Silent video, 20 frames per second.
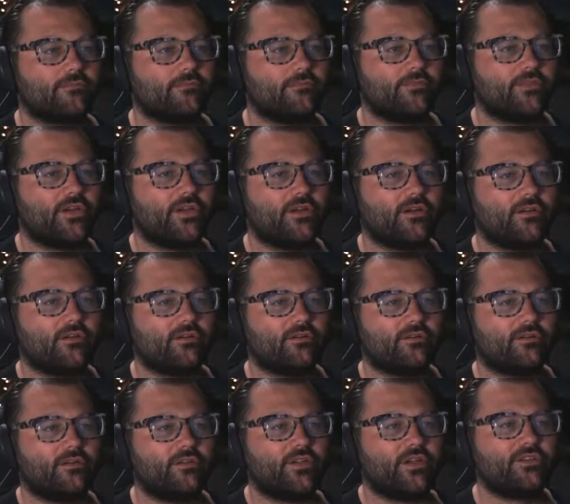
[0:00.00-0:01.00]
there
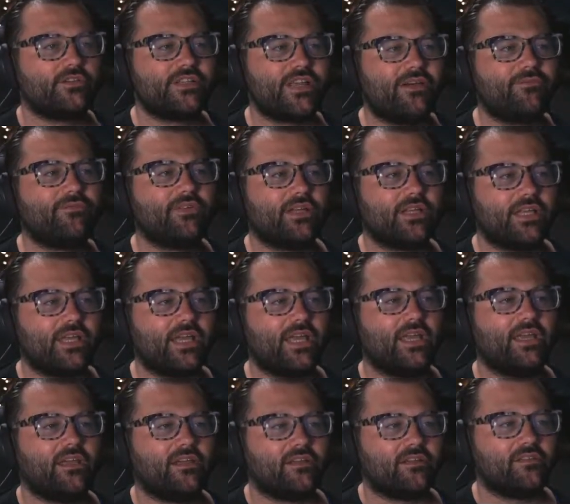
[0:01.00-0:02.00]
definitely
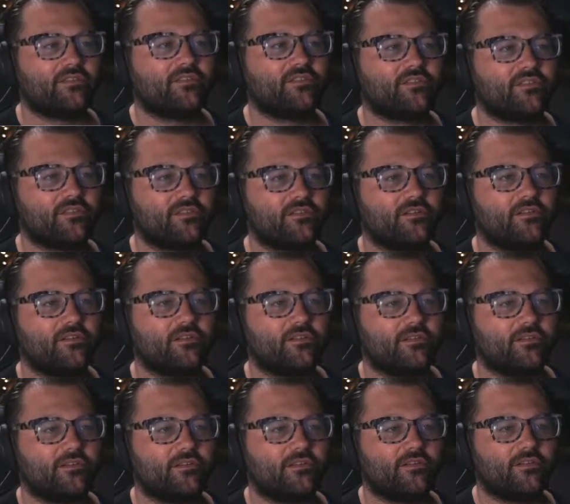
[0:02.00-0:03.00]
is,
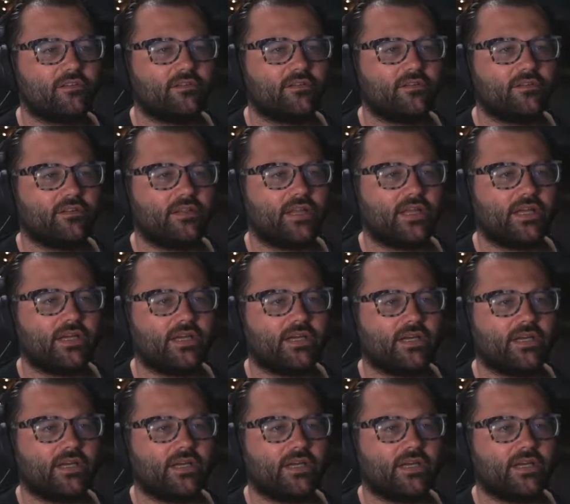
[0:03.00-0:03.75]
like,